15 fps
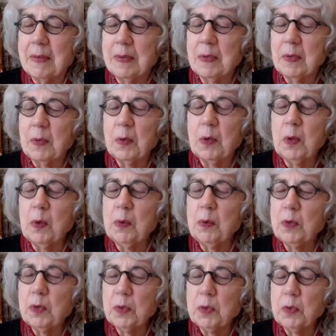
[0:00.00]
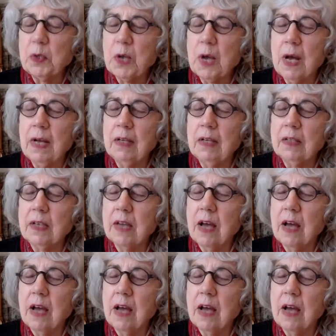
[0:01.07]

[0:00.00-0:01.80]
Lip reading: To close your child